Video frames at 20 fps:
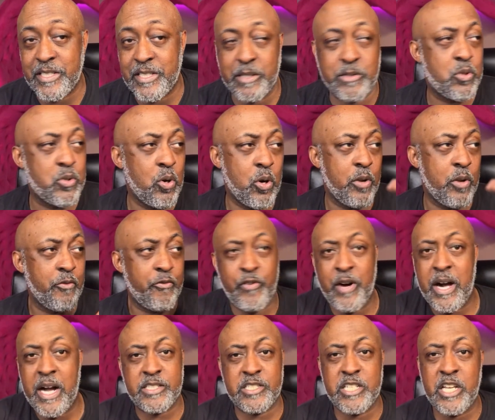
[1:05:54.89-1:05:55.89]
It was going on
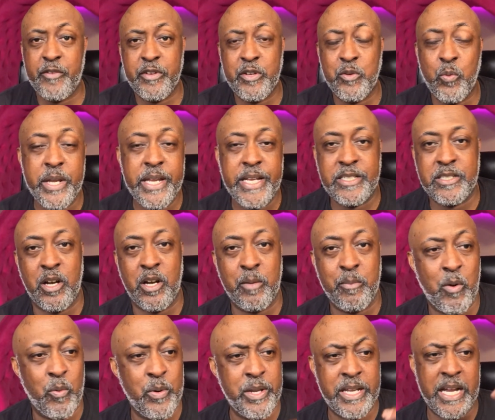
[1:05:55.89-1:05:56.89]
Fox every week talking about
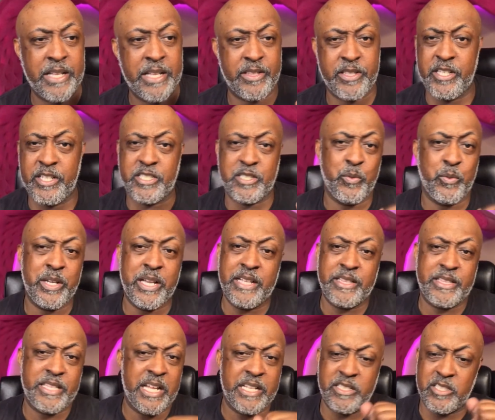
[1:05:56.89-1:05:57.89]
we got this and we got
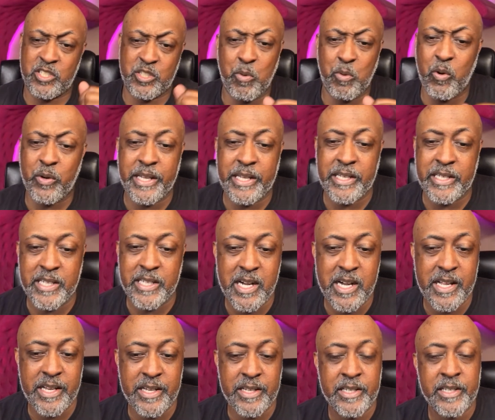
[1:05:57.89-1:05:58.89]
that, the smoking
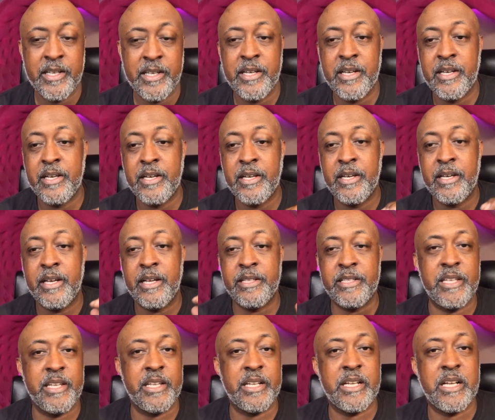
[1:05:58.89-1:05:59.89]
gun. And then
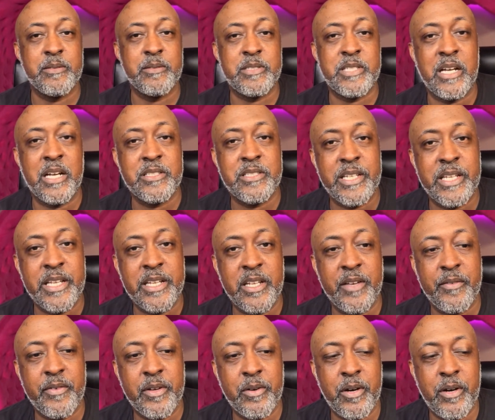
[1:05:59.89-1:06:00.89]
it comes down to the end of
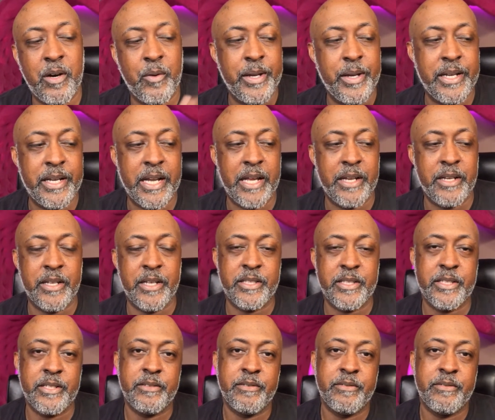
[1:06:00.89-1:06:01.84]
it. Oh, we ain't got nothing.